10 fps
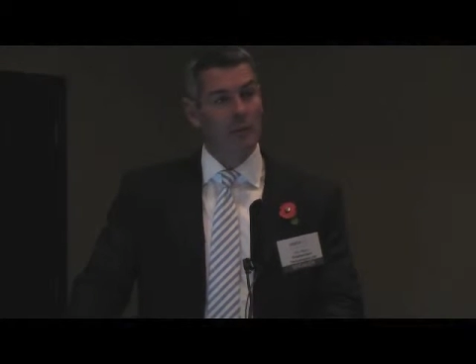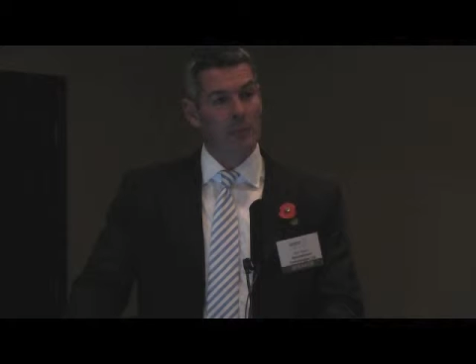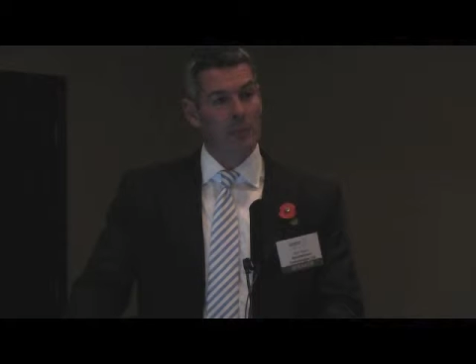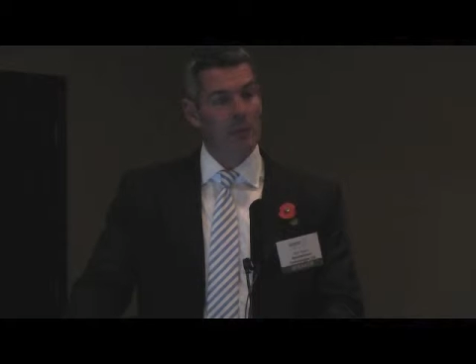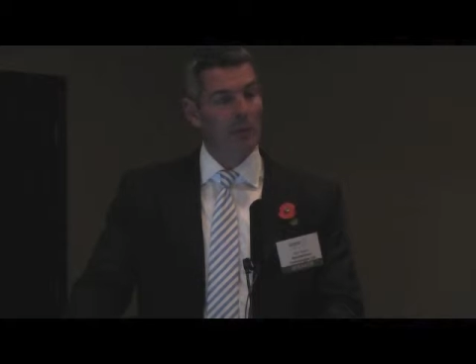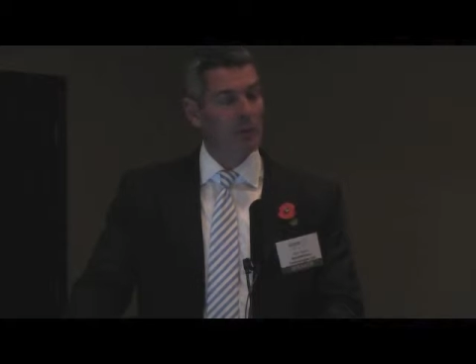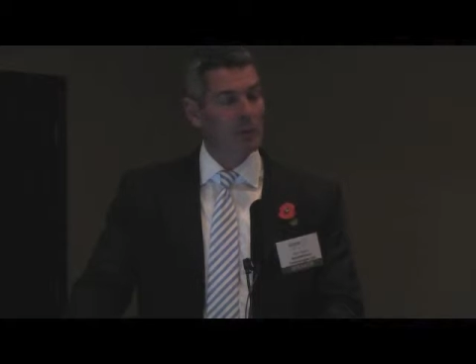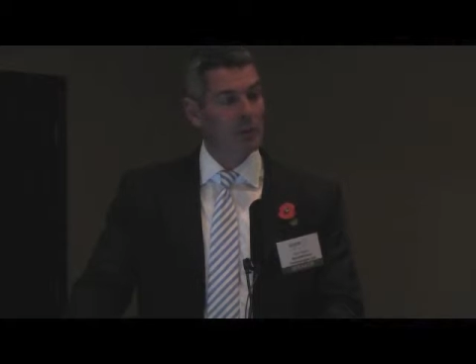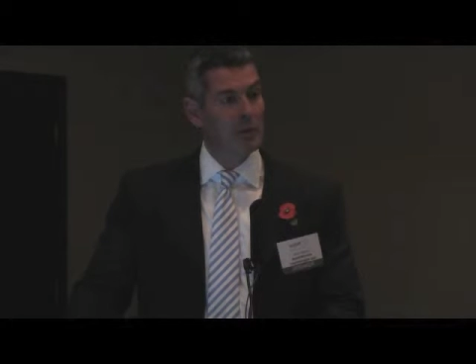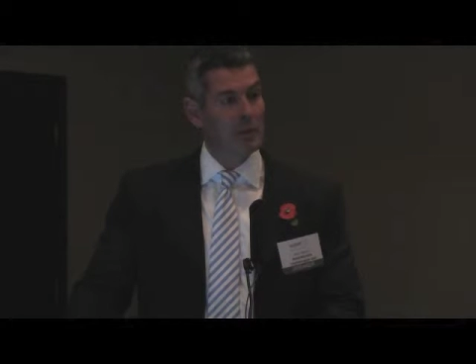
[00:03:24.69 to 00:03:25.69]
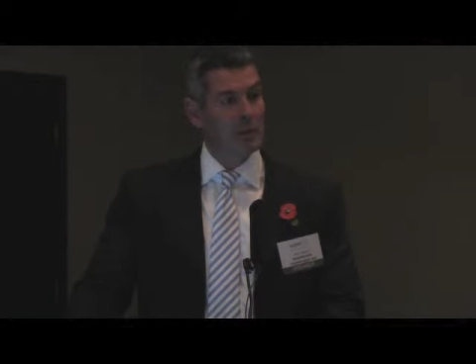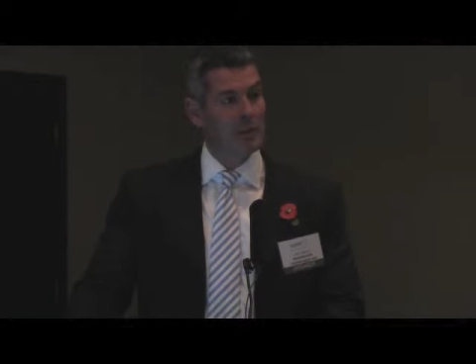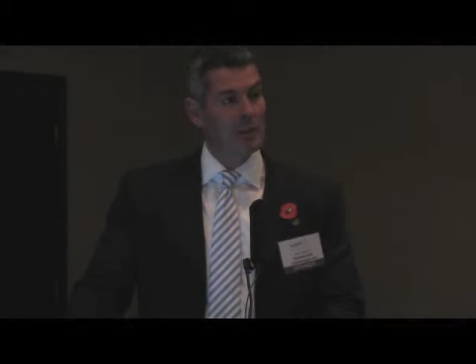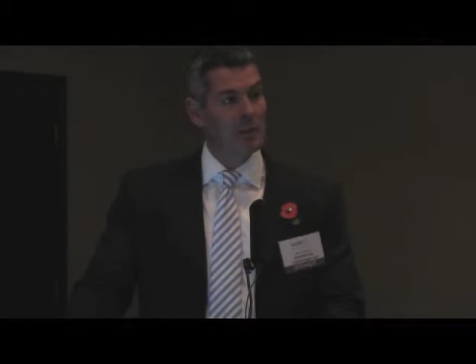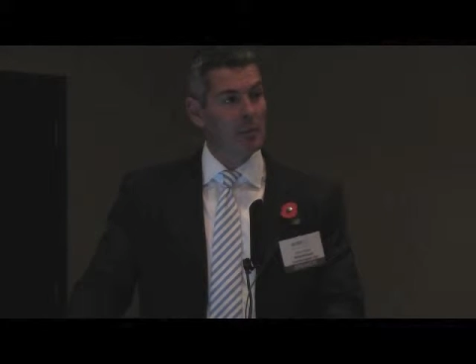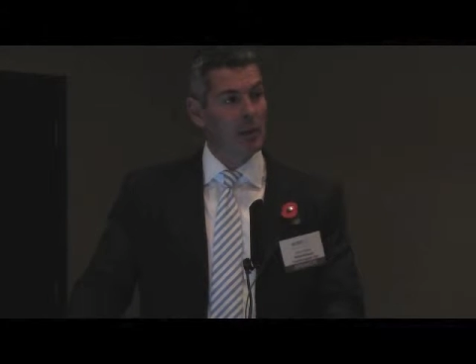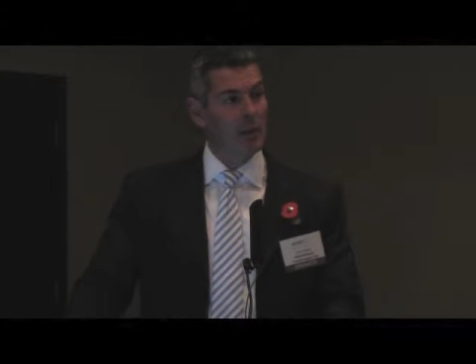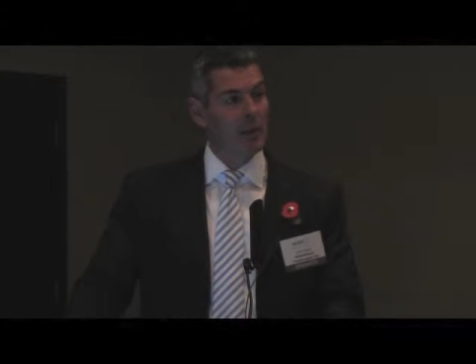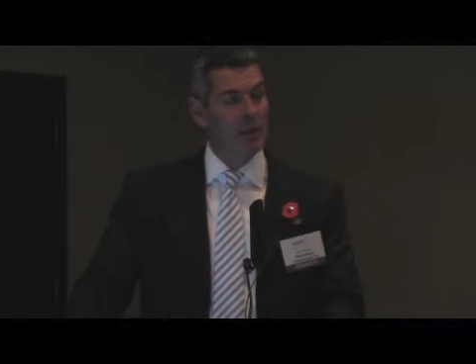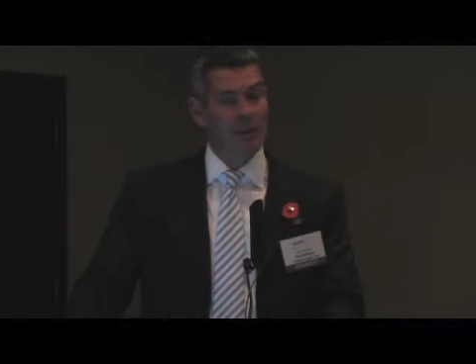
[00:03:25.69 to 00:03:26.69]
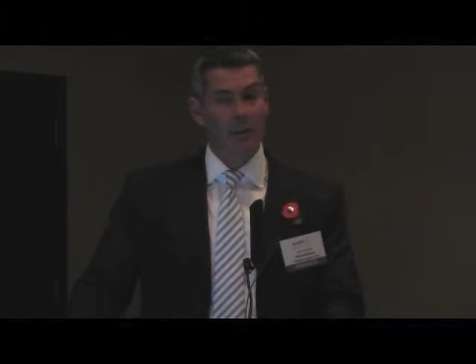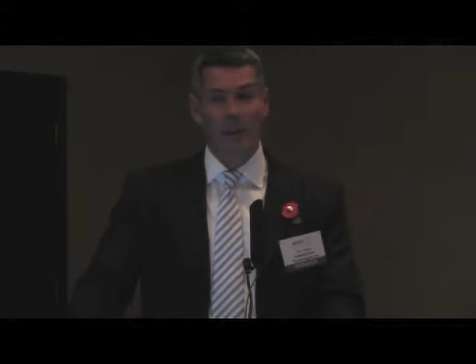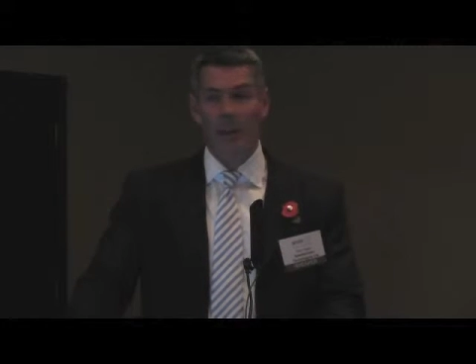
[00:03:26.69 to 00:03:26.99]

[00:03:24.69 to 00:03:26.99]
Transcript: People have looked at utilities in the past,